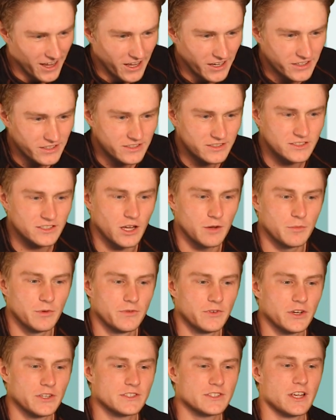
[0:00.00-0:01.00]
Some
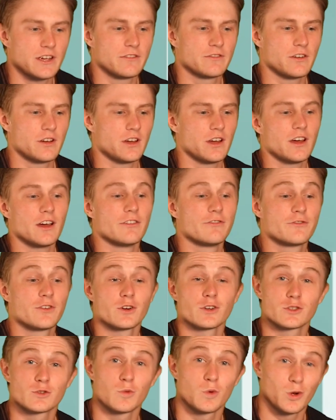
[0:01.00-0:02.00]
of us have a
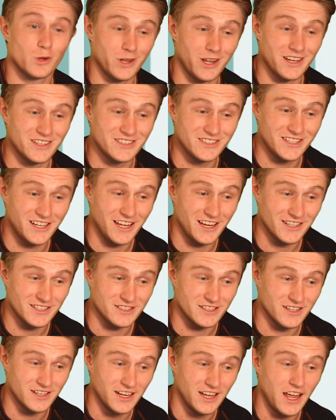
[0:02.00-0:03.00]
first world
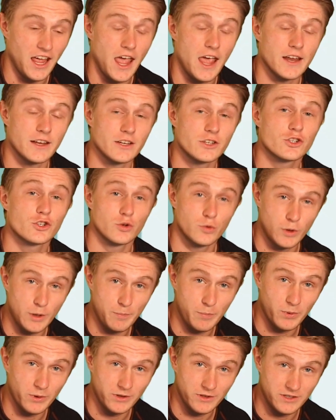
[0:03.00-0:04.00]
education and a
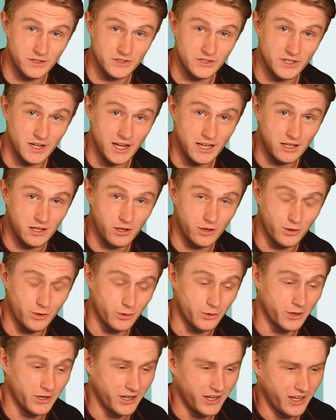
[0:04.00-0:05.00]
triple digit
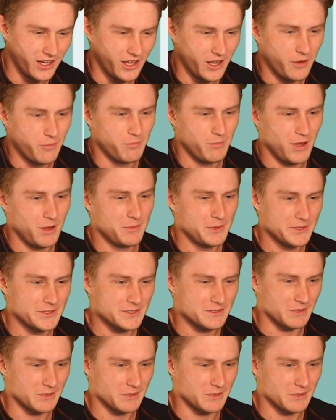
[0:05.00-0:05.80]
IQ. Maybe,